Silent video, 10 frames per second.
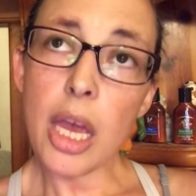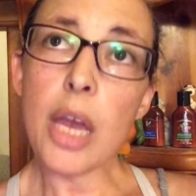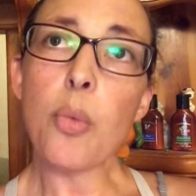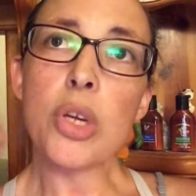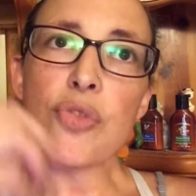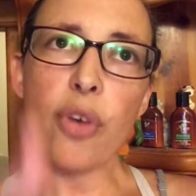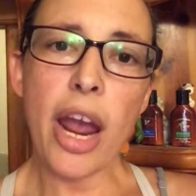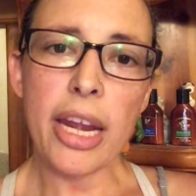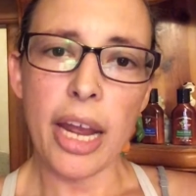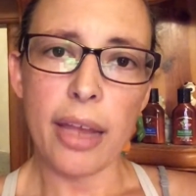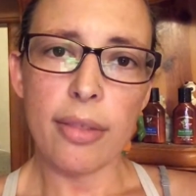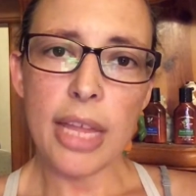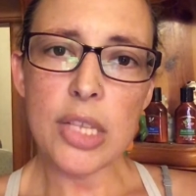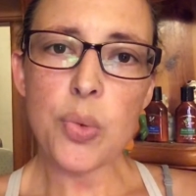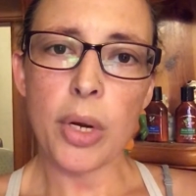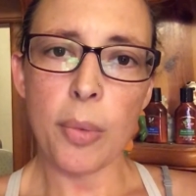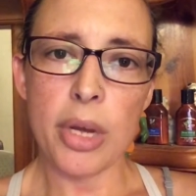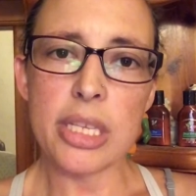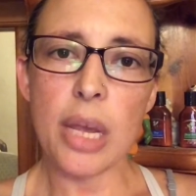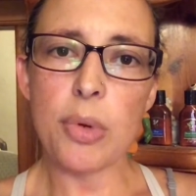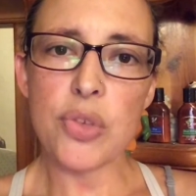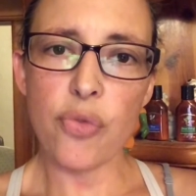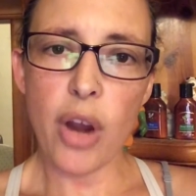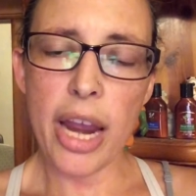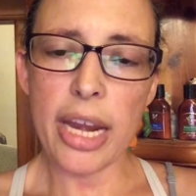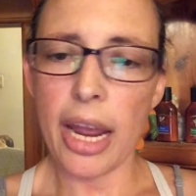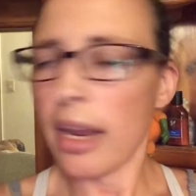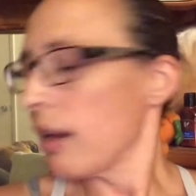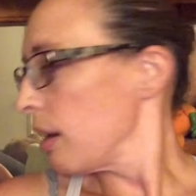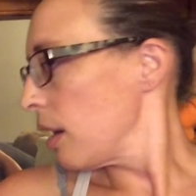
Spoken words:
It was Friday. That's when it was. It was Friday.